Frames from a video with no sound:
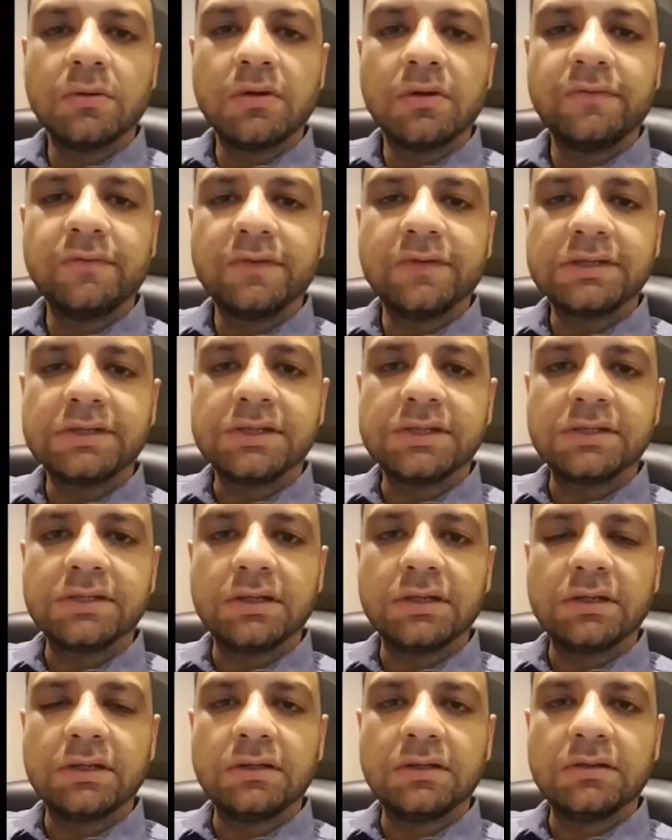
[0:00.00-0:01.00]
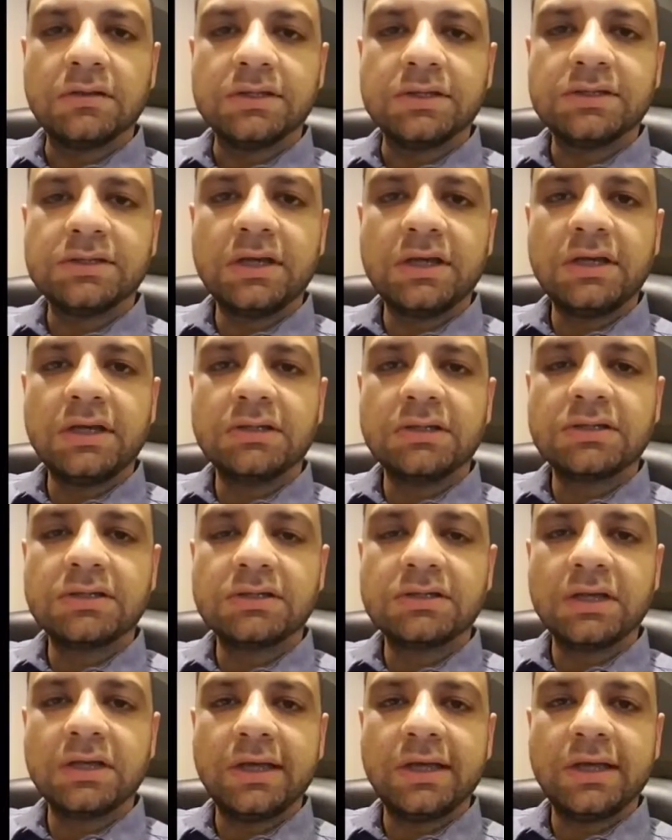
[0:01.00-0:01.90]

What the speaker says: conferences in the States